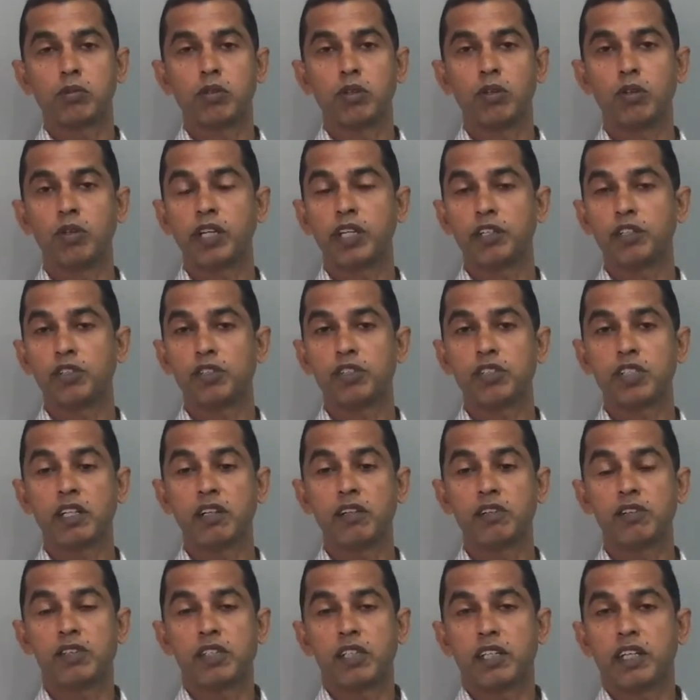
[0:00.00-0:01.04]
Look at
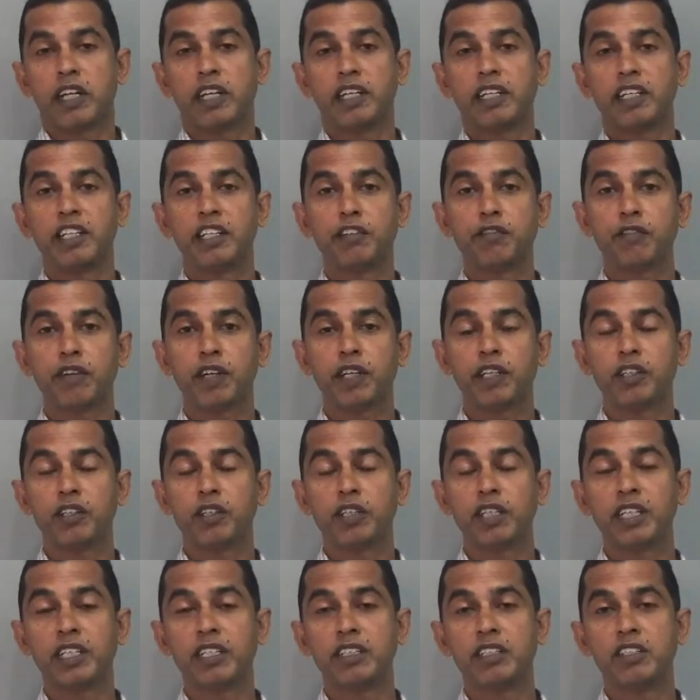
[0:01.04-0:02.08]
yourselves and identify
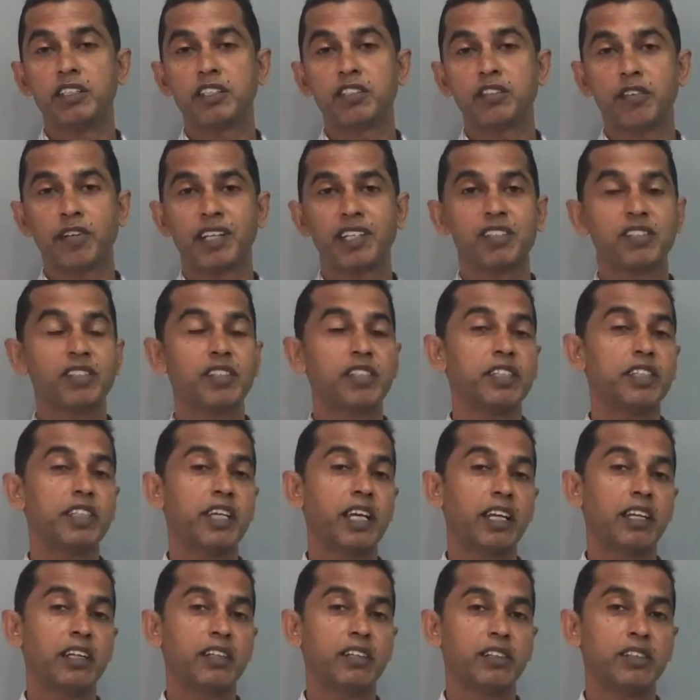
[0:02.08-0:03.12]
your hidden strengths and
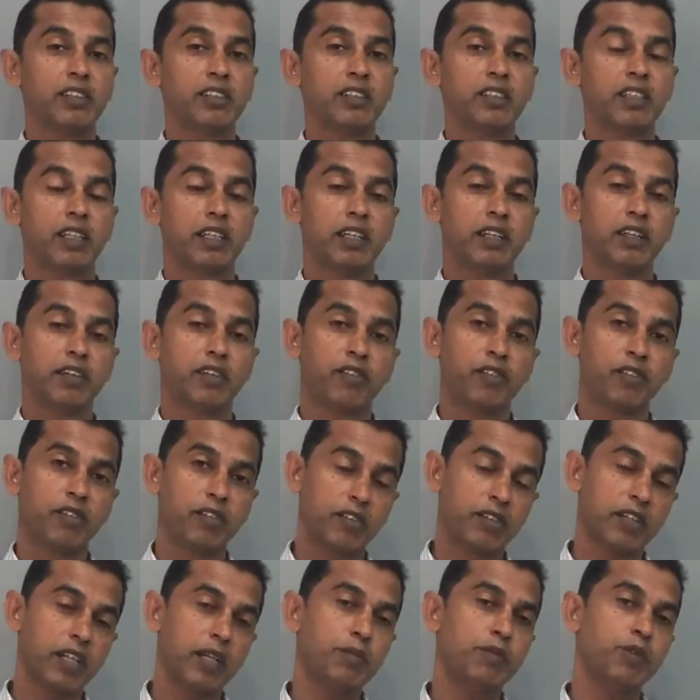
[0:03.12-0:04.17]
talents.
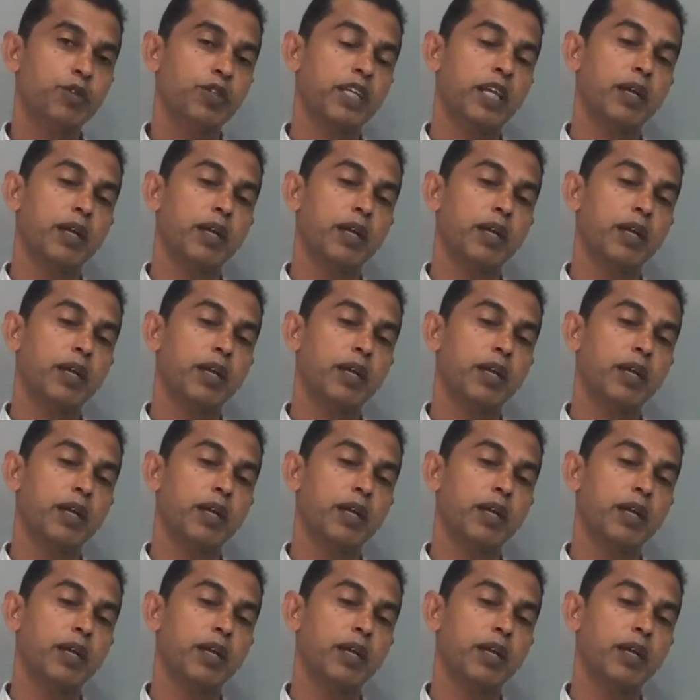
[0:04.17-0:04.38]
Time to